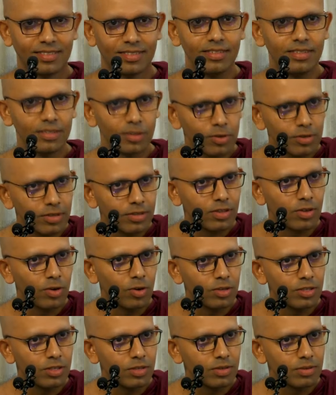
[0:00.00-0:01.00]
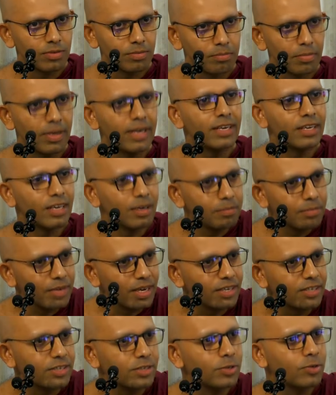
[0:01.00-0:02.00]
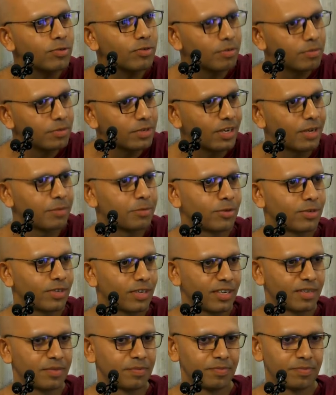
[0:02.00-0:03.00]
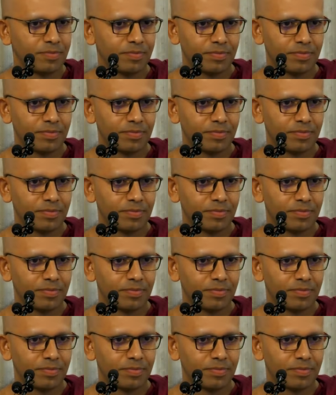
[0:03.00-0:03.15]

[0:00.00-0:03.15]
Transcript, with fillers: Those thoughts may come back to you from time to time.